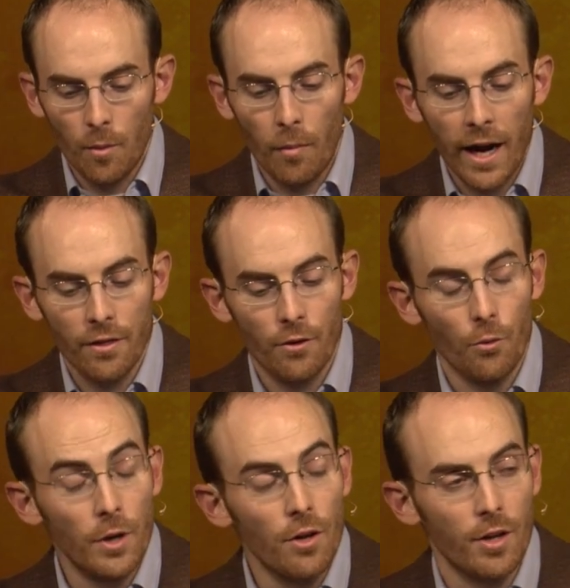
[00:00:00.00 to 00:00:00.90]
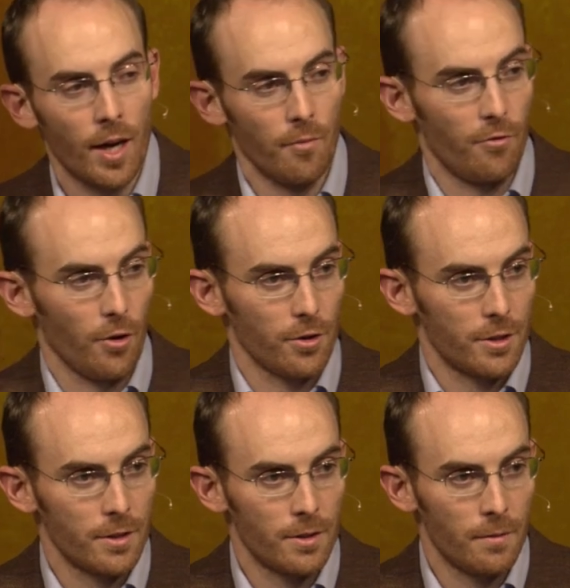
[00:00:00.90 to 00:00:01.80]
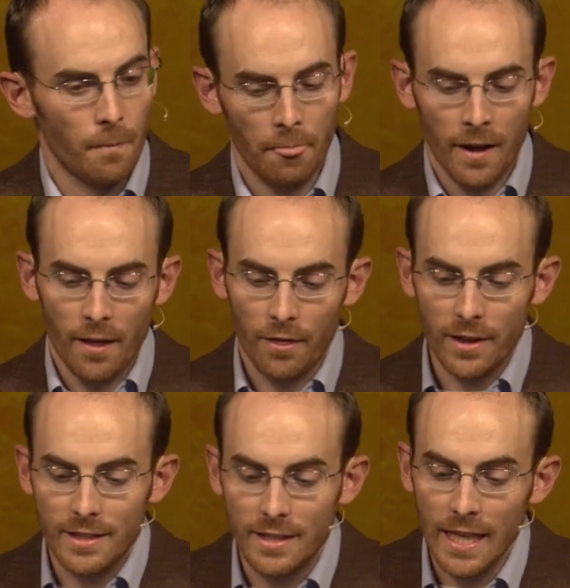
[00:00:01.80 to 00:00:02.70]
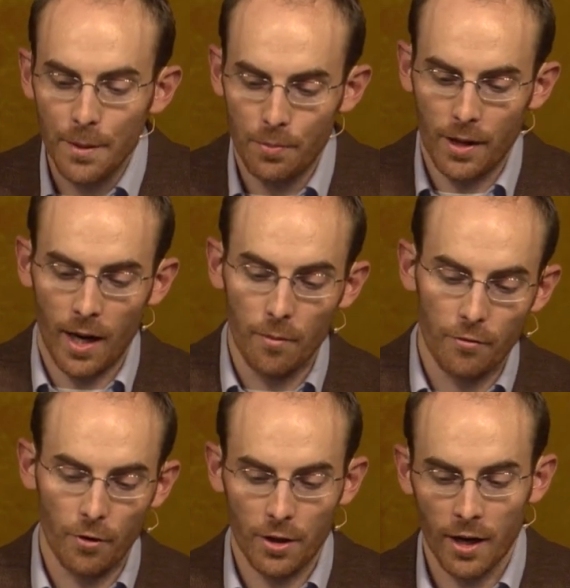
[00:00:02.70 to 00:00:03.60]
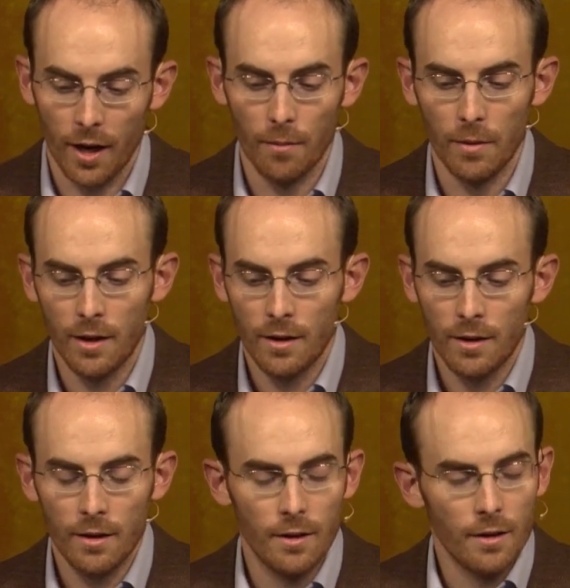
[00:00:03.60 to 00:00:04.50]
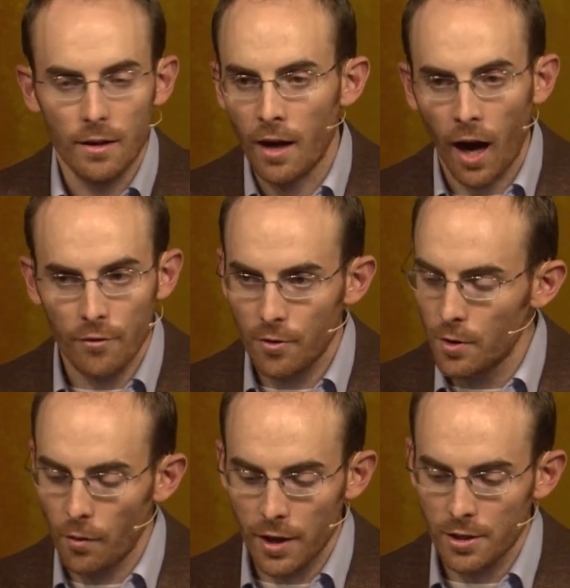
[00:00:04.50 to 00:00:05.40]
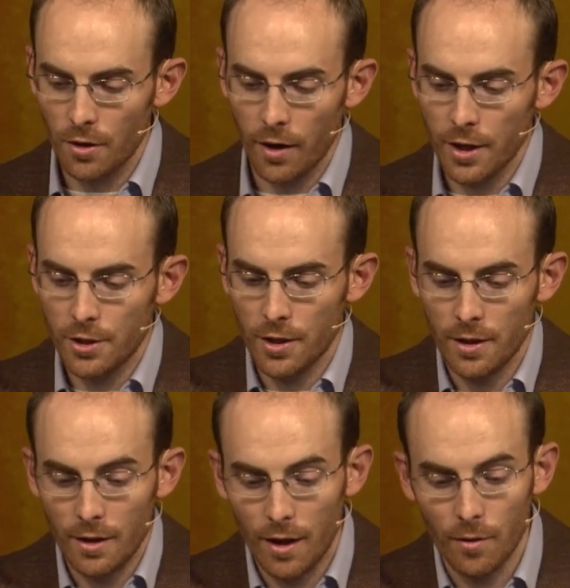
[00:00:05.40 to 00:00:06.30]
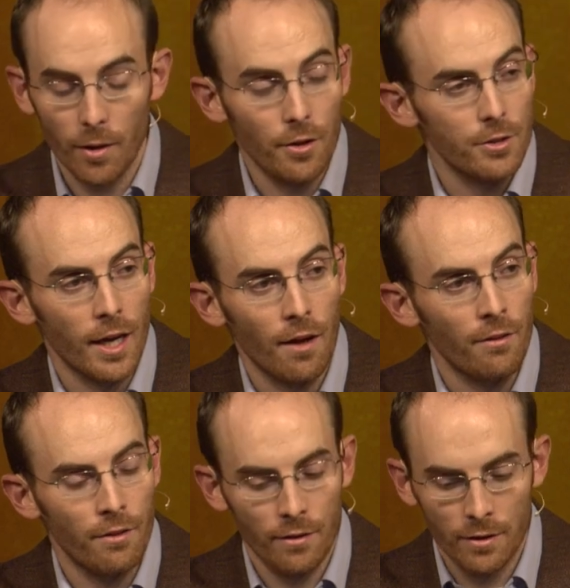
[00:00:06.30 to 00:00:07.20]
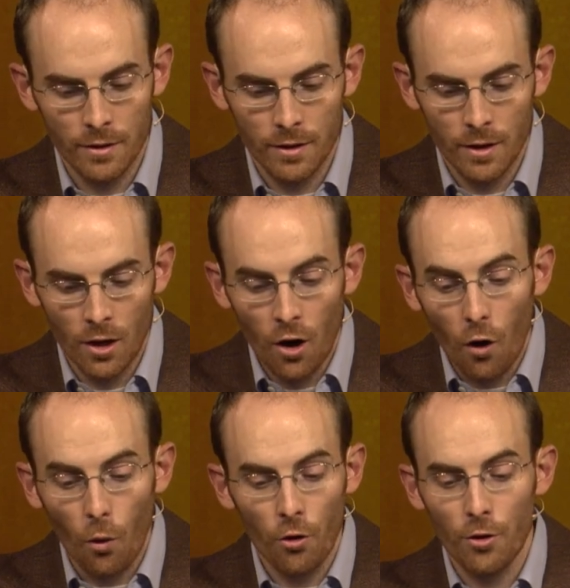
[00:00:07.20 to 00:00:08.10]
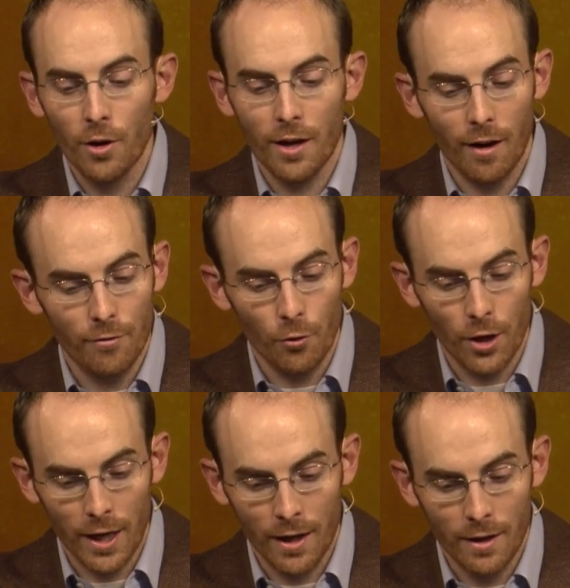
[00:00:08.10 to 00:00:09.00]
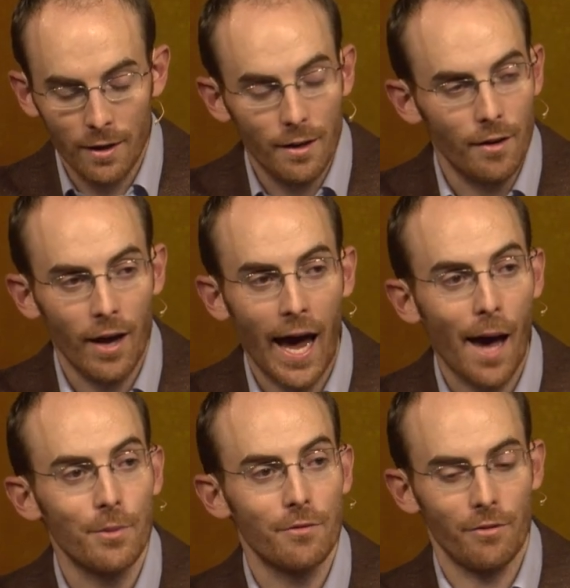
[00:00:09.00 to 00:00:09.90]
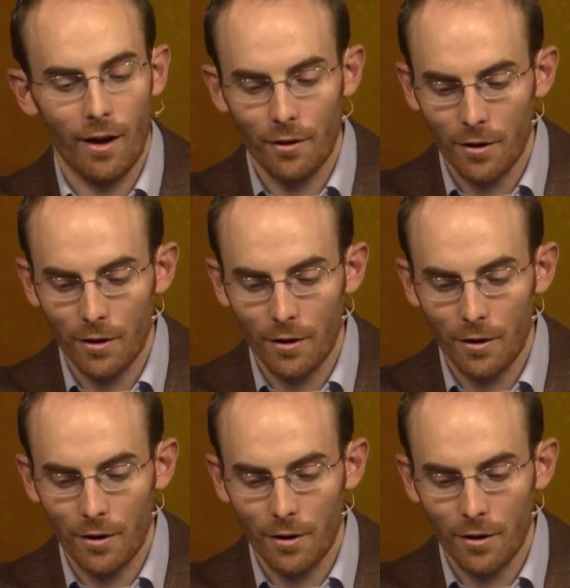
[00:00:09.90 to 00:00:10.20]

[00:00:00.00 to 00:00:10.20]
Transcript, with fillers: might the real comfort, the deep comfort come not from the restoration of a mother's health or the recovery of a happy father,